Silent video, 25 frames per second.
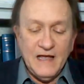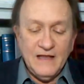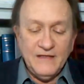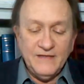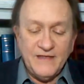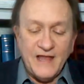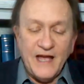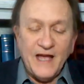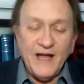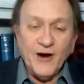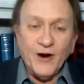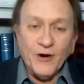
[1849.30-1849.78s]

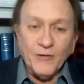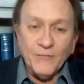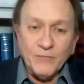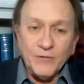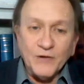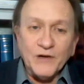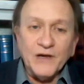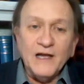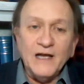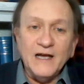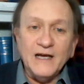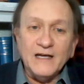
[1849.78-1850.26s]
They are
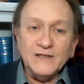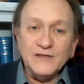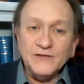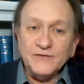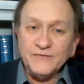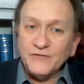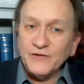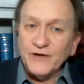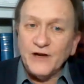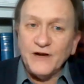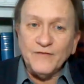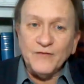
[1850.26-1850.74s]
blessed
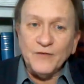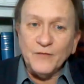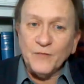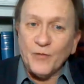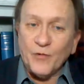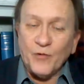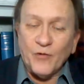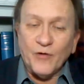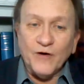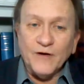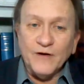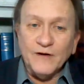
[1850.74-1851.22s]

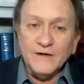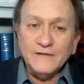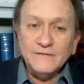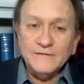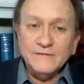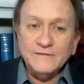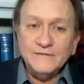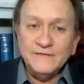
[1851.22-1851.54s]
forevermore.